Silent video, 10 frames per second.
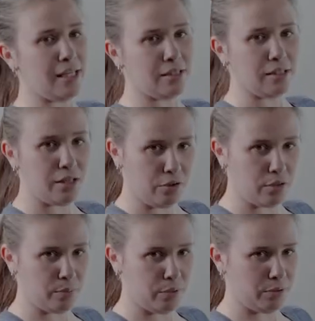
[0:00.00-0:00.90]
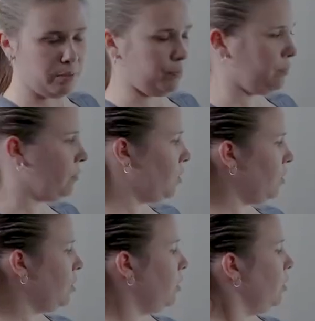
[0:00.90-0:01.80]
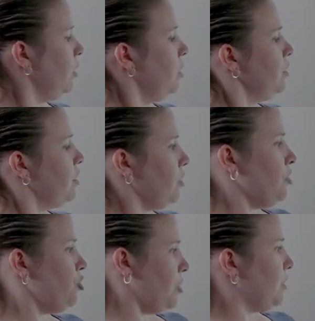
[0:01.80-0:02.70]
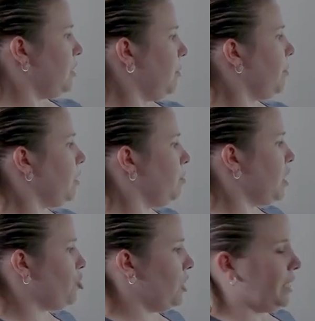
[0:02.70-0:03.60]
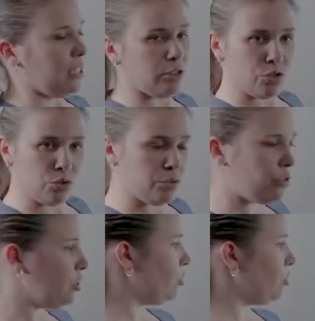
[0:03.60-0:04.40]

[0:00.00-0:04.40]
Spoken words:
in another component. Delta G is typically measured in kilojoules,